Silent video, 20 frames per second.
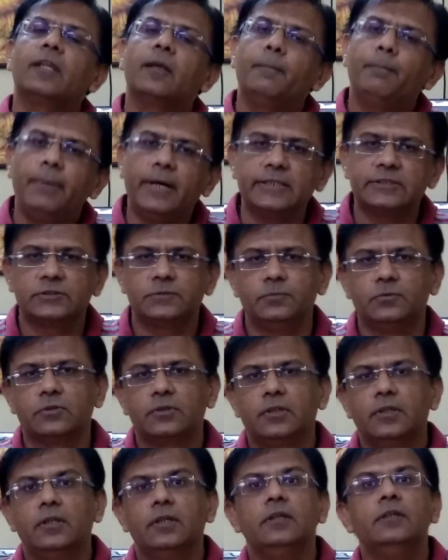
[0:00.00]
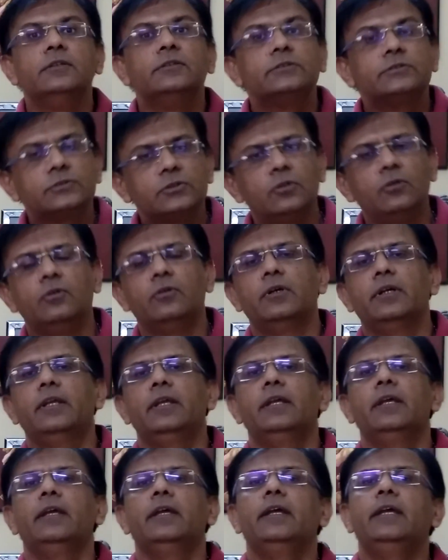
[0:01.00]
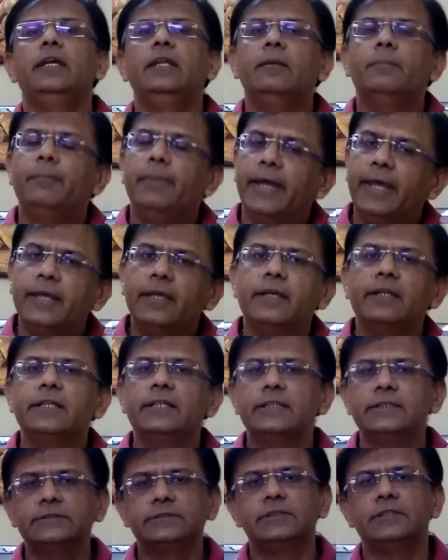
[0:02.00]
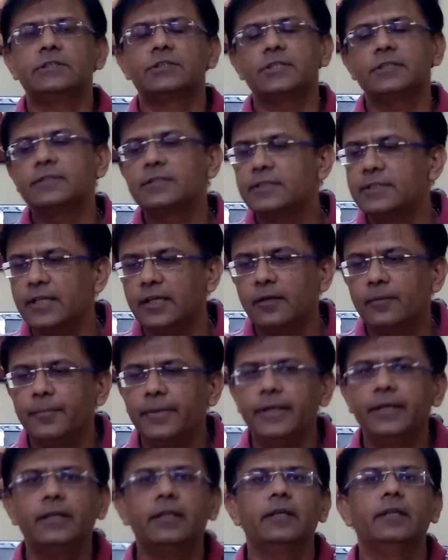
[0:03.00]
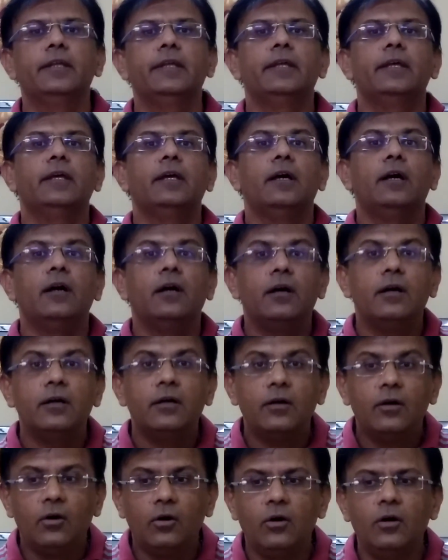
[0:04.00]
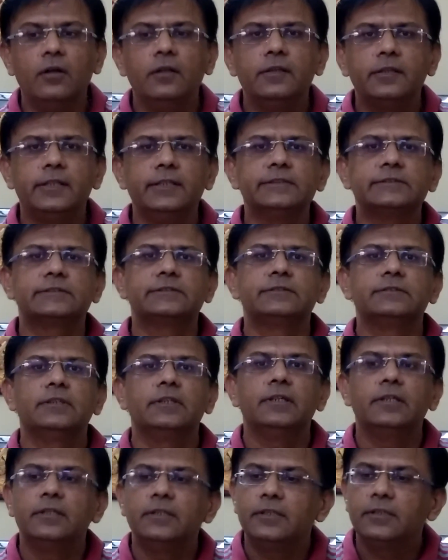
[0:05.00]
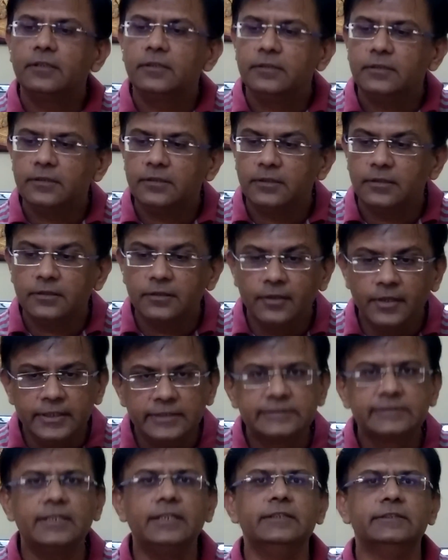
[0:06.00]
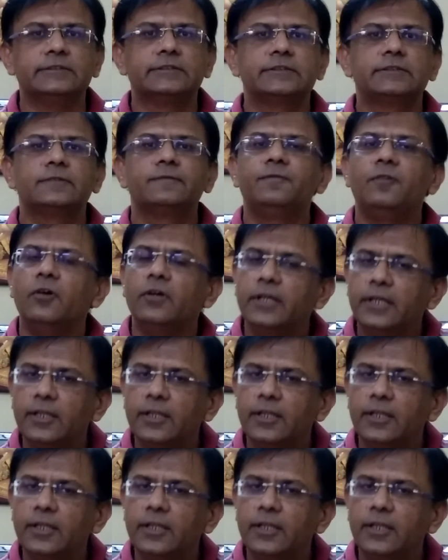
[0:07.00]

passbook. So in bank reconciliation statement, all these reasons for